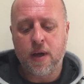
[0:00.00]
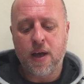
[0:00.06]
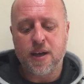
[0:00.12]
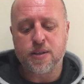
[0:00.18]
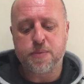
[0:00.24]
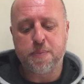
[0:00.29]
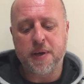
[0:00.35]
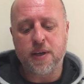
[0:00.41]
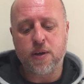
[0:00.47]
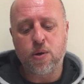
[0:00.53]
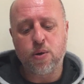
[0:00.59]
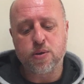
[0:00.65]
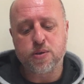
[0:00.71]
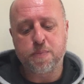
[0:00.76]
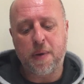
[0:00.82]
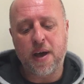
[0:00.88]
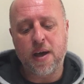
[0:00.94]
as being
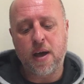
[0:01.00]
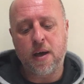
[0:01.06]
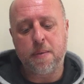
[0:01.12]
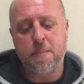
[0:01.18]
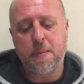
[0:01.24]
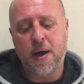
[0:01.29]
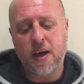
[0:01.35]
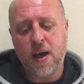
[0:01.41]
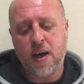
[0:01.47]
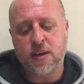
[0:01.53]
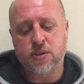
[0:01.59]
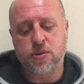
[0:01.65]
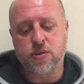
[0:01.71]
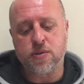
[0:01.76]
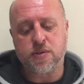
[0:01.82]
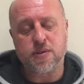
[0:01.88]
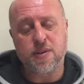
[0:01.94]
caused by my
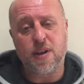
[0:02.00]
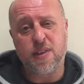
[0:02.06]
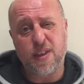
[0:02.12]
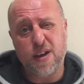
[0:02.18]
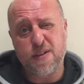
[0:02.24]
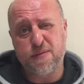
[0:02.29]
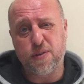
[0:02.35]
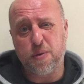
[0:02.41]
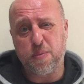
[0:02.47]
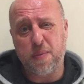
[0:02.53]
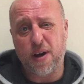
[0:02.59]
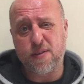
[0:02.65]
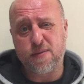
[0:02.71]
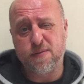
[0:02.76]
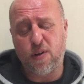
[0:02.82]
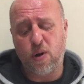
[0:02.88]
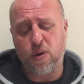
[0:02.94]
actions and therefore my
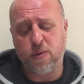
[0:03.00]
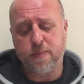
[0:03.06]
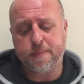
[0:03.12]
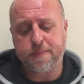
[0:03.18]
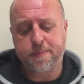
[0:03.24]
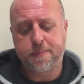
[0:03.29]
fault.